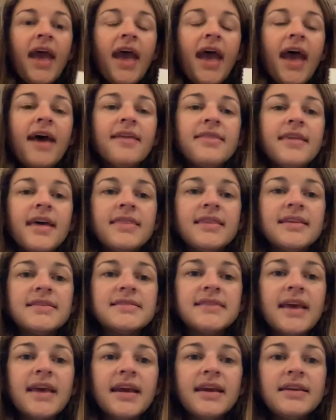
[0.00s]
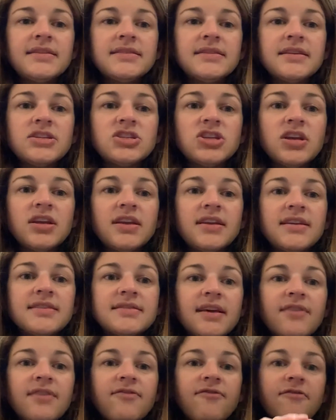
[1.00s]
and then the second digit is
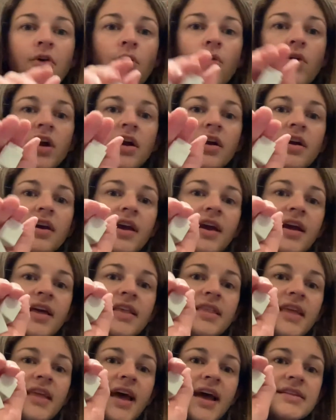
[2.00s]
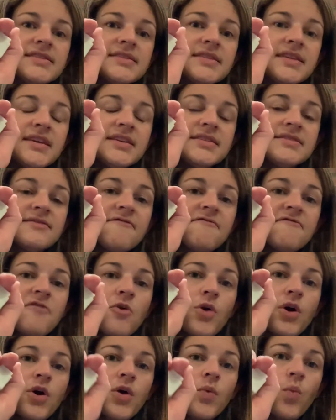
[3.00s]
a 4, and that's these
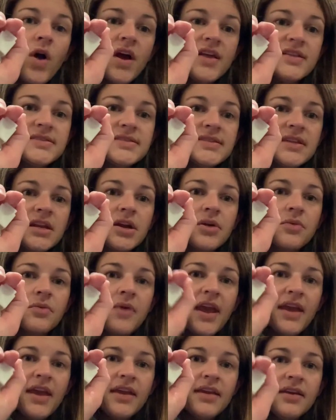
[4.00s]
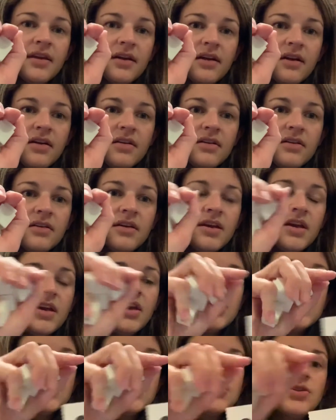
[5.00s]
4 ones that are right here.
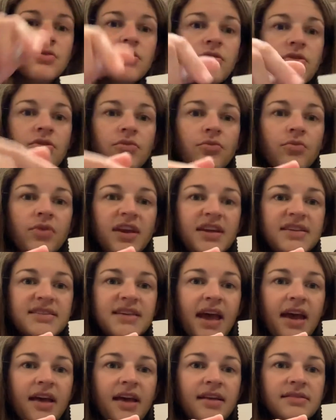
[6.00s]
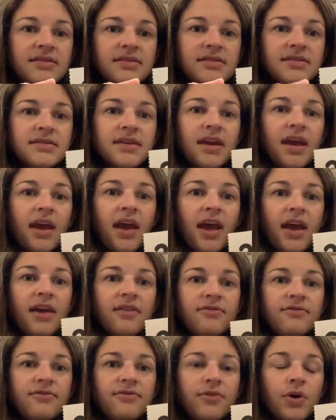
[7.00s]
So 3 tens
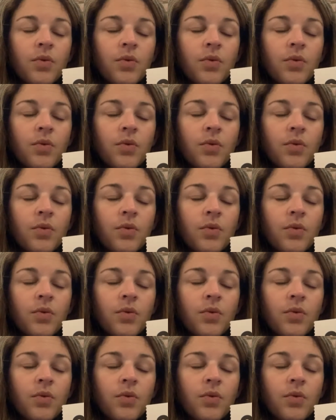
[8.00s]
and 4